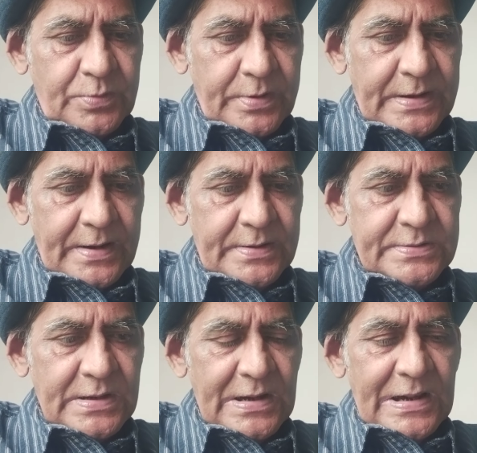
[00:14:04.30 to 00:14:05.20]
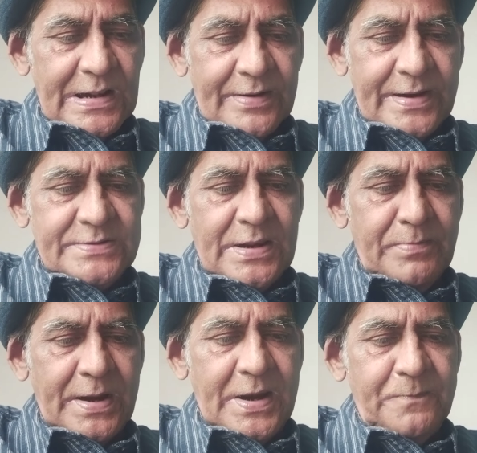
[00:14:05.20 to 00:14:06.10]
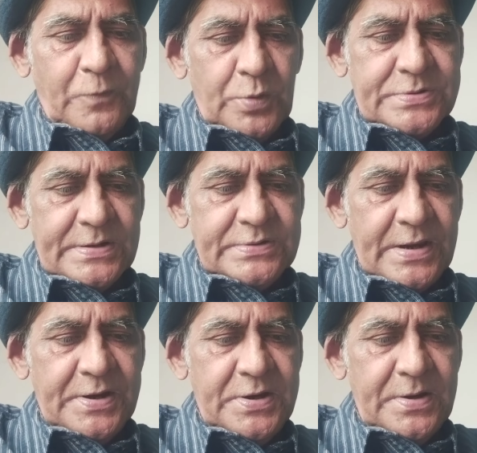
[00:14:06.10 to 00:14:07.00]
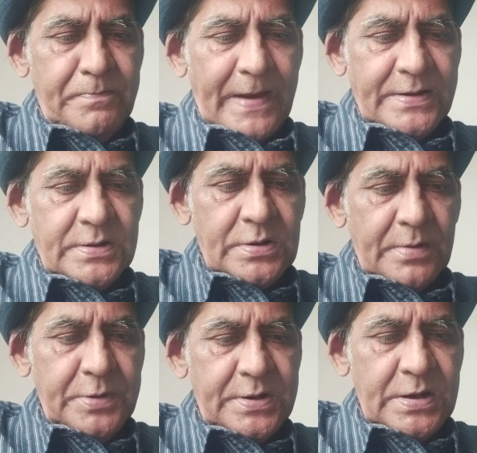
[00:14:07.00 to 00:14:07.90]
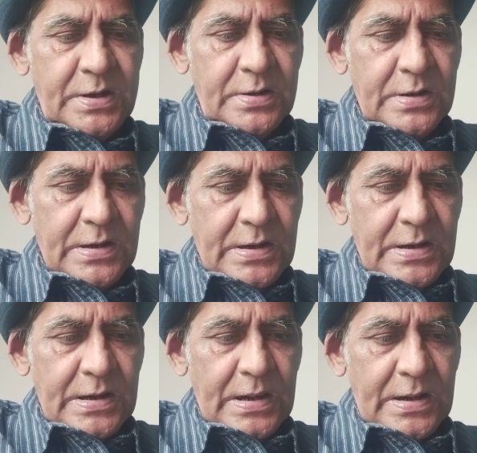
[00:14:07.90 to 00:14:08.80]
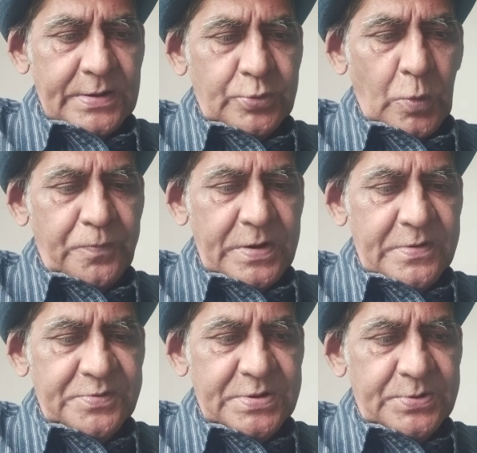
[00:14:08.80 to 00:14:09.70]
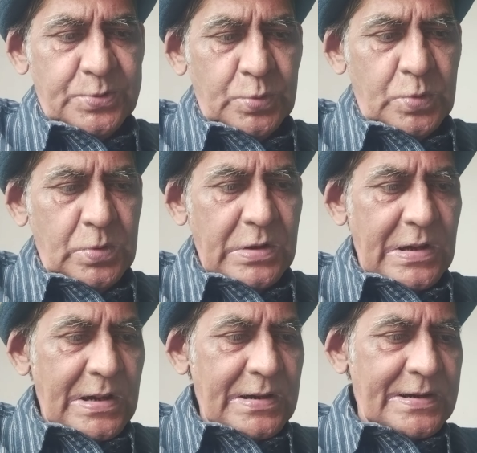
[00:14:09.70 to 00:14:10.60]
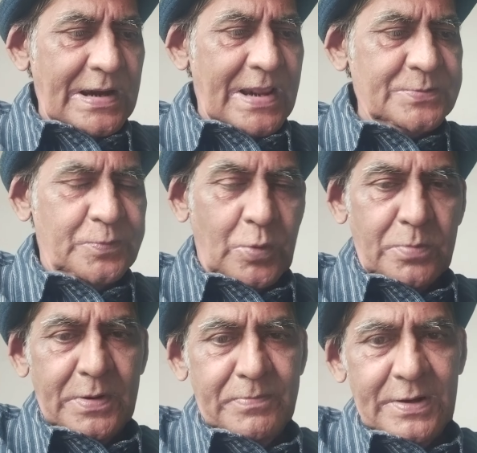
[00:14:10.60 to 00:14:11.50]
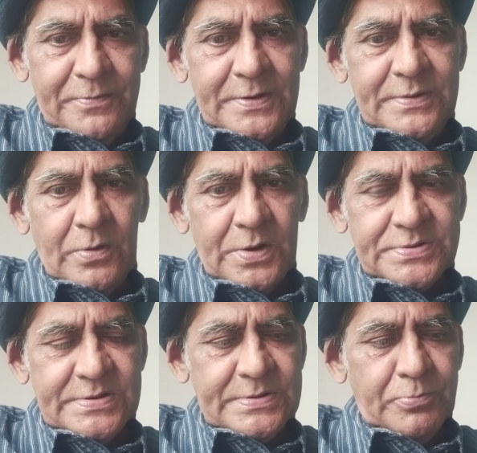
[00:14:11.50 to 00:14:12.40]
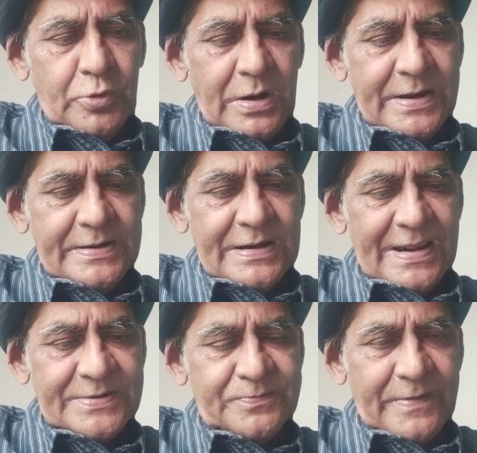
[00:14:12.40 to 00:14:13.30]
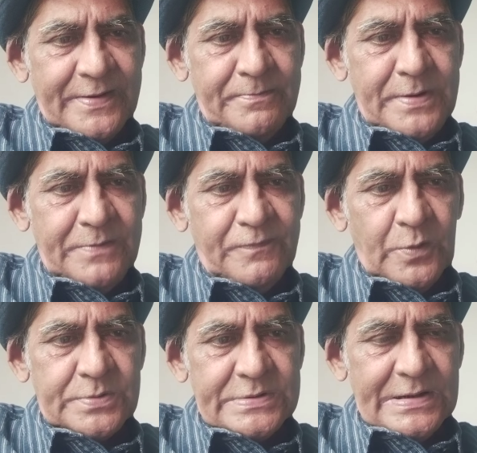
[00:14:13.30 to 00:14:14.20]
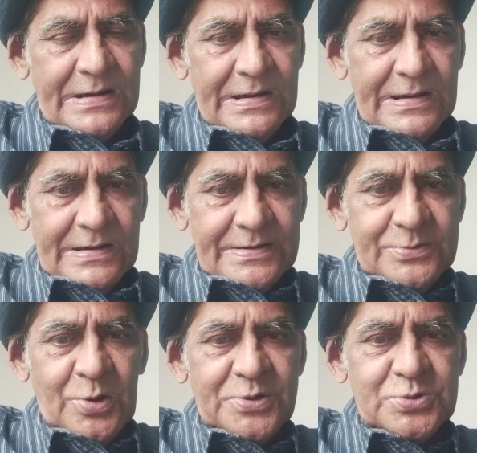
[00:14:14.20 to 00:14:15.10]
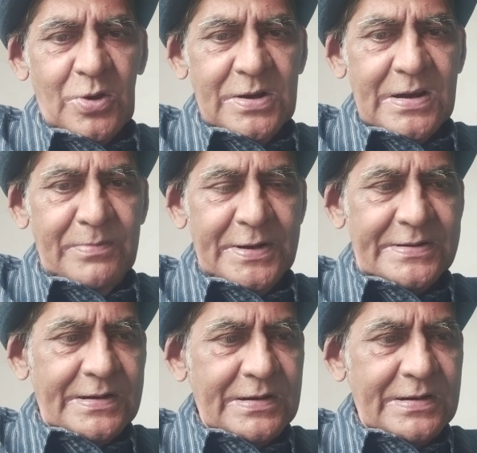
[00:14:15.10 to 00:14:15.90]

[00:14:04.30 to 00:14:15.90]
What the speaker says: what that is. Race number 8, folks, is the Indian Patent Committee Trophy Division 2, Class 4. But believe me, the horse is more like Class 5B, folks. There's a horse called Climit.